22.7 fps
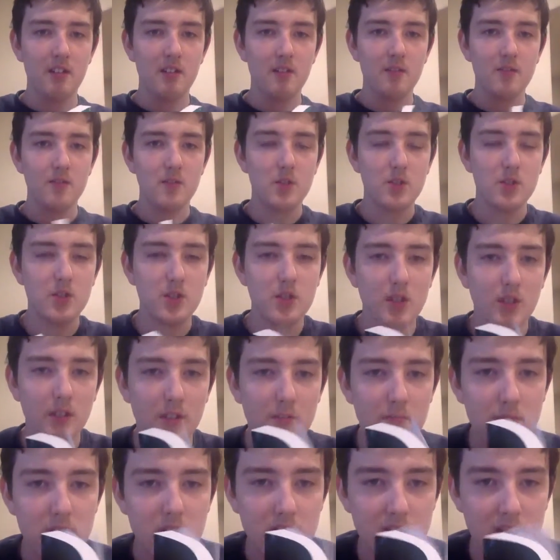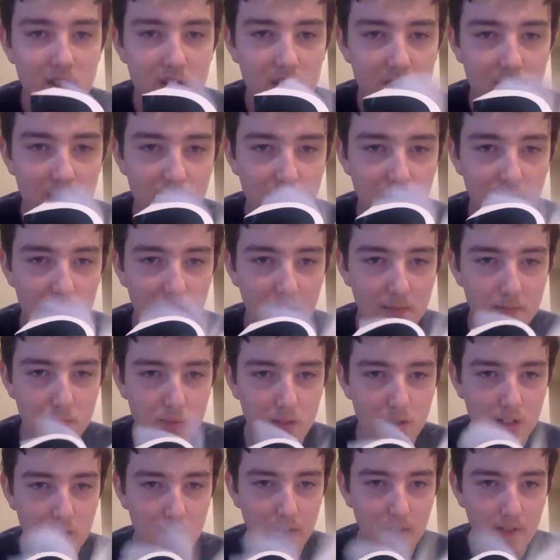So let me just find
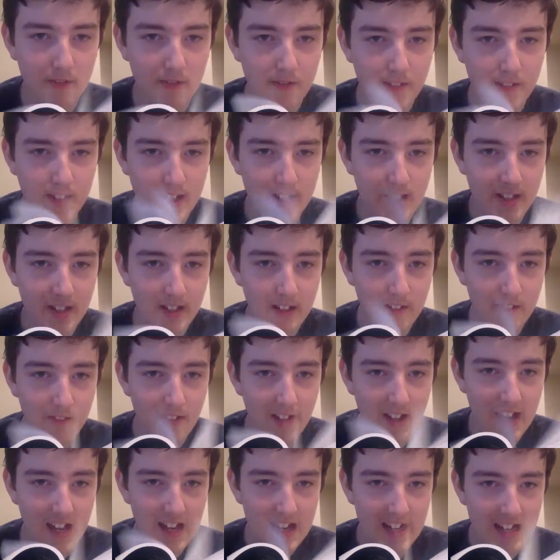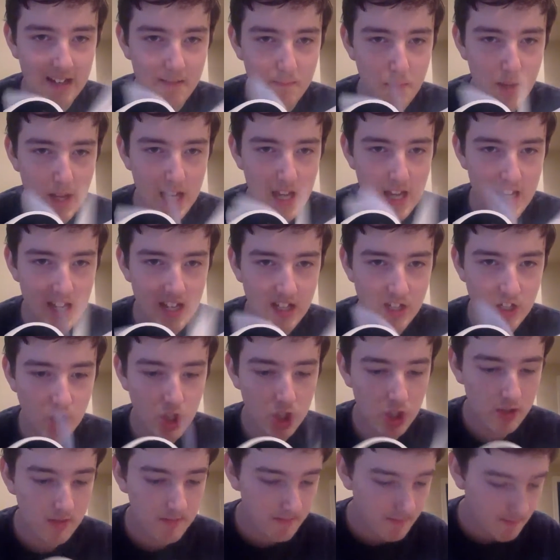part 5 at
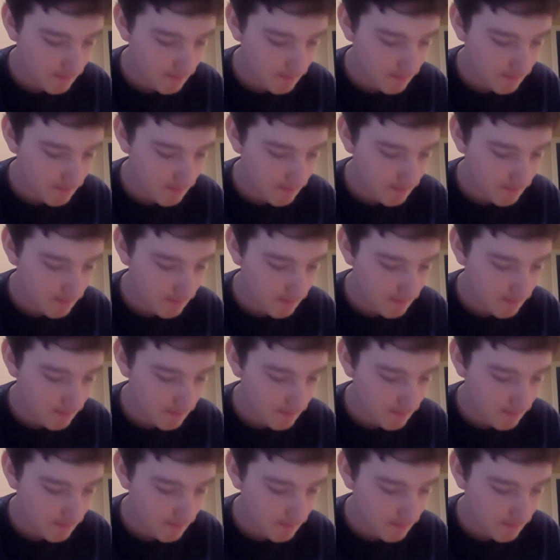page.